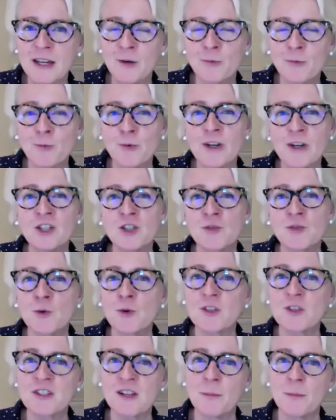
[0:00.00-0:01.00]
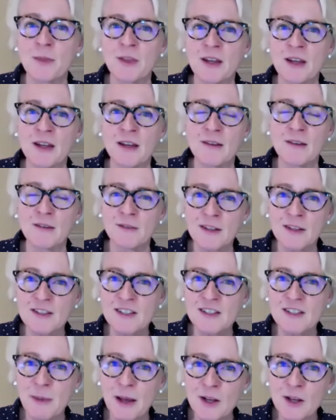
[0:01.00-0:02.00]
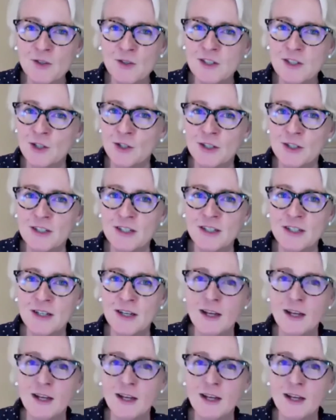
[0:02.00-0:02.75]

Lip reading: reach for something that smells good,